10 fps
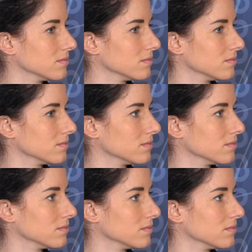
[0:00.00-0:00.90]

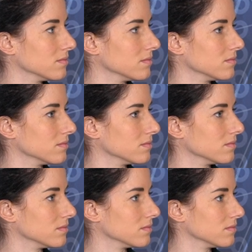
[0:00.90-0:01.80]

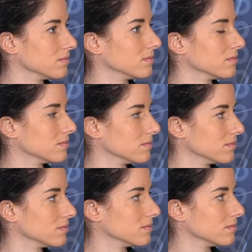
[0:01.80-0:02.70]

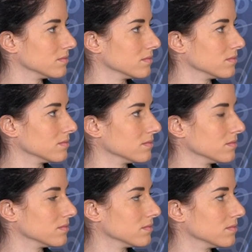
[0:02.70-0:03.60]

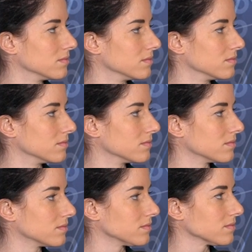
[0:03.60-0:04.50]
This person isn't speaking.